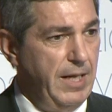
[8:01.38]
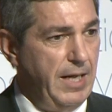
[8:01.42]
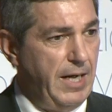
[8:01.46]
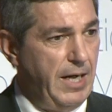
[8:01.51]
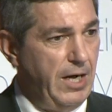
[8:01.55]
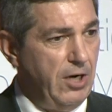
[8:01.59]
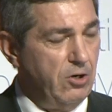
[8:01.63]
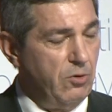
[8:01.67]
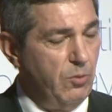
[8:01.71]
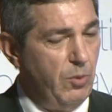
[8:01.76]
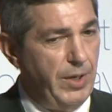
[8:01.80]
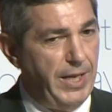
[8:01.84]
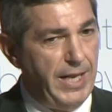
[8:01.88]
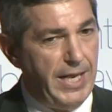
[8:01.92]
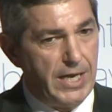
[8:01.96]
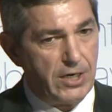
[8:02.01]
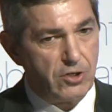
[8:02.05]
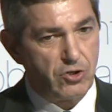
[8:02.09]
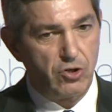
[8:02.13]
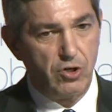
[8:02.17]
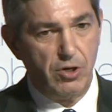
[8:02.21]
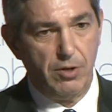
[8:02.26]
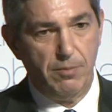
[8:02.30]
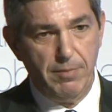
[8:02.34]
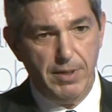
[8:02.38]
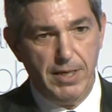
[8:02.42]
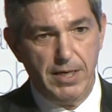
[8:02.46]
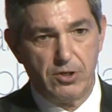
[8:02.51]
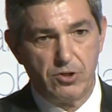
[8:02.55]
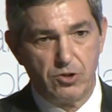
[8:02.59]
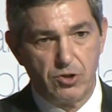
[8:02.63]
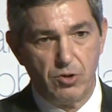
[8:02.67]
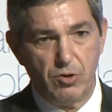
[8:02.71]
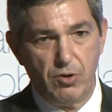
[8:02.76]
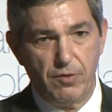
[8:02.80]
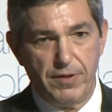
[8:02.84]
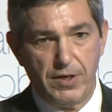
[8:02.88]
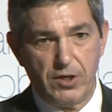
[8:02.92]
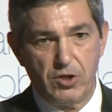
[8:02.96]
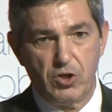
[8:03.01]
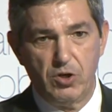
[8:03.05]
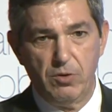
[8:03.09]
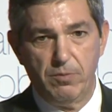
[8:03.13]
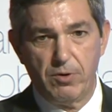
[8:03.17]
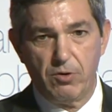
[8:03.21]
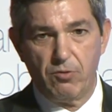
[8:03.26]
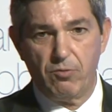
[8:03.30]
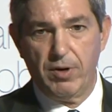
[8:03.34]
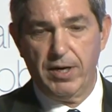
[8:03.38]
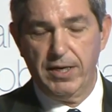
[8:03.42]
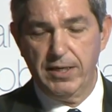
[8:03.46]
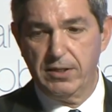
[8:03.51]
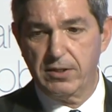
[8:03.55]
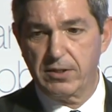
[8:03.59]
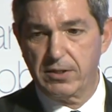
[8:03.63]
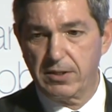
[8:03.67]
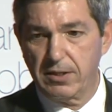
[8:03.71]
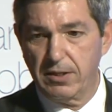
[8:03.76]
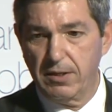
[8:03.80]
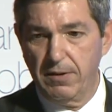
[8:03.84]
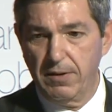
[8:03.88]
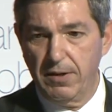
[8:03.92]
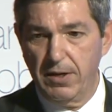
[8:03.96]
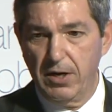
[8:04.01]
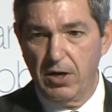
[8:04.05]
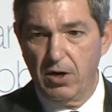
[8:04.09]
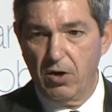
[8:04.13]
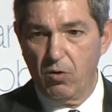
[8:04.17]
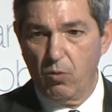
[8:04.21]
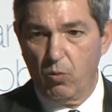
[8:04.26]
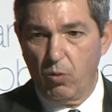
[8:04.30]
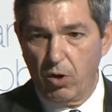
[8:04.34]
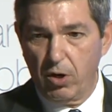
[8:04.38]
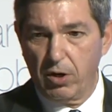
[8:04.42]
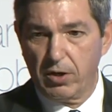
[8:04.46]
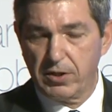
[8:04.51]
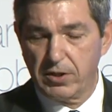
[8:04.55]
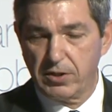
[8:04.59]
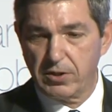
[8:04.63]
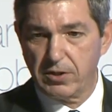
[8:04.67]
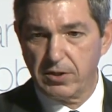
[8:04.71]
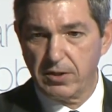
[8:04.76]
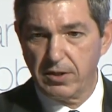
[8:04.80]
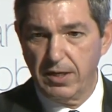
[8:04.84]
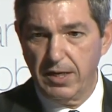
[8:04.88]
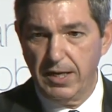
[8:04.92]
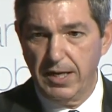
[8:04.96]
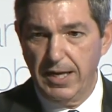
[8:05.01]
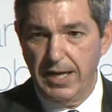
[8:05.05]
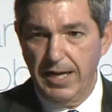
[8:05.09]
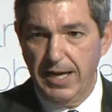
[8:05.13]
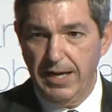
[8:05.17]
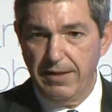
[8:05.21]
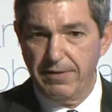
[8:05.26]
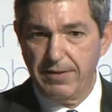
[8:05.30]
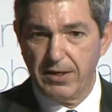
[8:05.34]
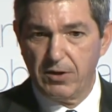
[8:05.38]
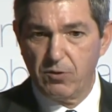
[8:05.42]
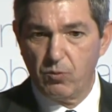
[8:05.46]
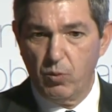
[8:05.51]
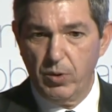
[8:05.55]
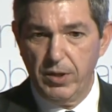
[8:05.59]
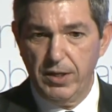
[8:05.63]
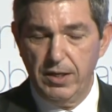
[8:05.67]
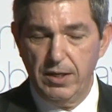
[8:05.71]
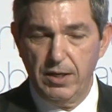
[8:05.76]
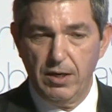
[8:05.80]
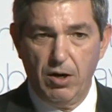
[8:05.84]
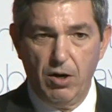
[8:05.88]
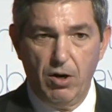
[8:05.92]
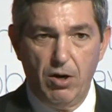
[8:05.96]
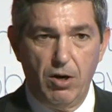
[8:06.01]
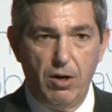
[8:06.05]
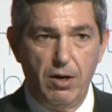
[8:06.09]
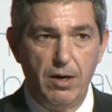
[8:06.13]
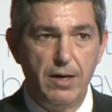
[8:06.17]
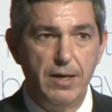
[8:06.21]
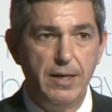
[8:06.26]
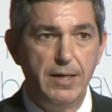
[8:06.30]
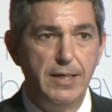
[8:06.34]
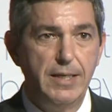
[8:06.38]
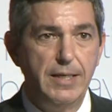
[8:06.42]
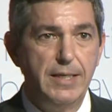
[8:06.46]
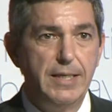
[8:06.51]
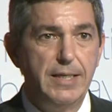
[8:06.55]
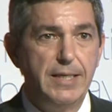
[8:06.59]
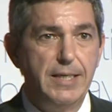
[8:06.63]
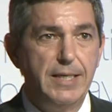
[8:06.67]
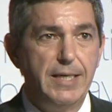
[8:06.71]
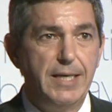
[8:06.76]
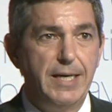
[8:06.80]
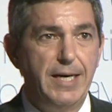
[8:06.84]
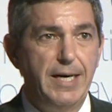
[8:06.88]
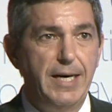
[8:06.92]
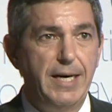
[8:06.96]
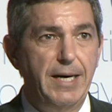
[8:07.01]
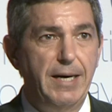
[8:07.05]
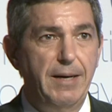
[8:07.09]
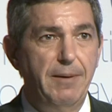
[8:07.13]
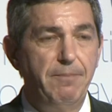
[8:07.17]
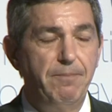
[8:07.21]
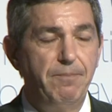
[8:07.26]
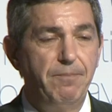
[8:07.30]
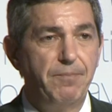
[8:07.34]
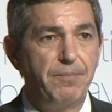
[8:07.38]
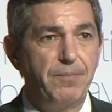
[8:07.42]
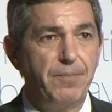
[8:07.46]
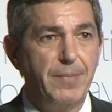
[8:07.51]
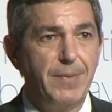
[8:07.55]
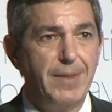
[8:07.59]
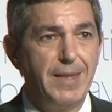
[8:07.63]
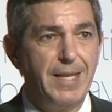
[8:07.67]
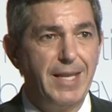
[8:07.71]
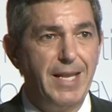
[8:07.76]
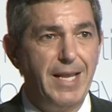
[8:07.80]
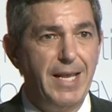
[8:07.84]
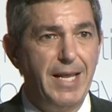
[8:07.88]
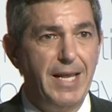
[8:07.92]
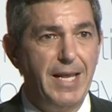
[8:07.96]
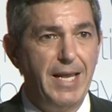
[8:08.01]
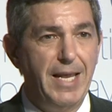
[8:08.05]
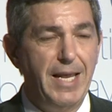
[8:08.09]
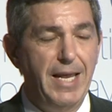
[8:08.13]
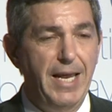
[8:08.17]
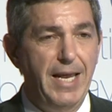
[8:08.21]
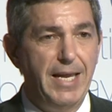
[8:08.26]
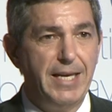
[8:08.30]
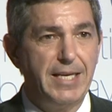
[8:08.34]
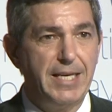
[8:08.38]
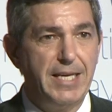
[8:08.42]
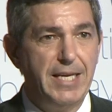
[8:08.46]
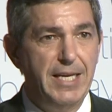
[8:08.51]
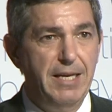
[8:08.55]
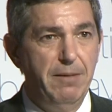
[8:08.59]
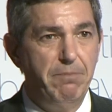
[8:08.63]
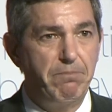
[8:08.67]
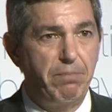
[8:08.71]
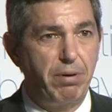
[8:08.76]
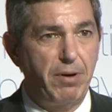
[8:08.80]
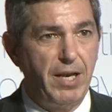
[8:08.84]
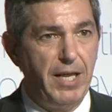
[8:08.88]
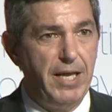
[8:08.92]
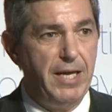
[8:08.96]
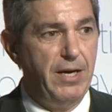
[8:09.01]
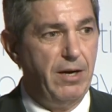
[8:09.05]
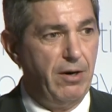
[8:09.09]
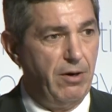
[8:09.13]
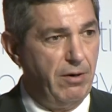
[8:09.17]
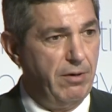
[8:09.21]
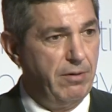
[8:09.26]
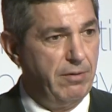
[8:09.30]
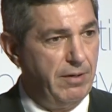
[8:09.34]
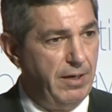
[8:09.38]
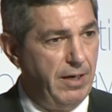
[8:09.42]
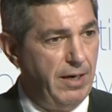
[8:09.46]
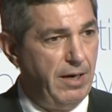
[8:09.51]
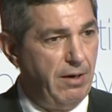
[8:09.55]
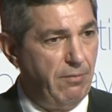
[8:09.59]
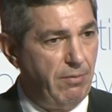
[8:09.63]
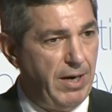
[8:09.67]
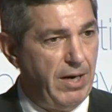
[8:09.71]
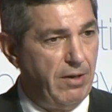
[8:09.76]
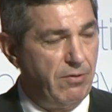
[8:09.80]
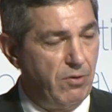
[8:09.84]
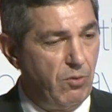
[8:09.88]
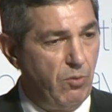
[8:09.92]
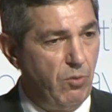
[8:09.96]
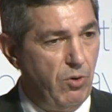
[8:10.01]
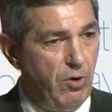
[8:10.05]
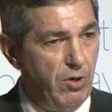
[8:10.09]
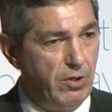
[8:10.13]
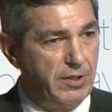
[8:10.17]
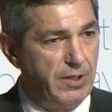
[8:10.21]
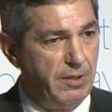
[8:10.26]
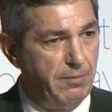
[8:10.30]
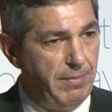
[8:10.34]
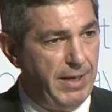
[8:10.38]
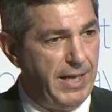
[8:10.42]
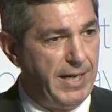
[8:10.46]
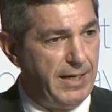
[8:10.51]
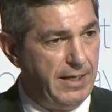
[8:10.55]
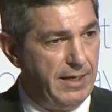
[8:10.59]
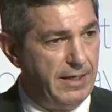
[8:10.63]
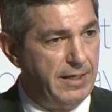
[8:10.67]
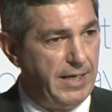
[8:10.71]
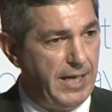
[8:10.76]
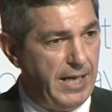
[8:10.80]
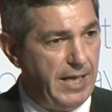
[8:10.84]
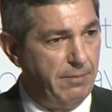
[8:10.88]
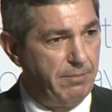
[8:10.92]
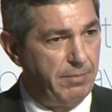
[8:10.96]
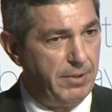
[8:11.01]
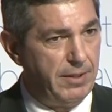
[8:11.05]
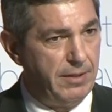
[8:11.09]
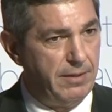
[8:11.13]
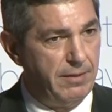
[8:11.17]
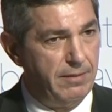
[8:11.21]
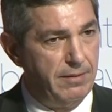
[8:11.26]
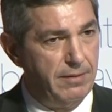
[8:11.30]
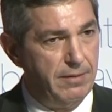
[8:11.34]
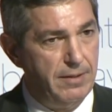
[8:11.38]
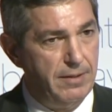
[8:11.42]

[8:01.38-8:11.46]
How do we actually make sure that human rights works and that we are um, a key player around the world in making it happen?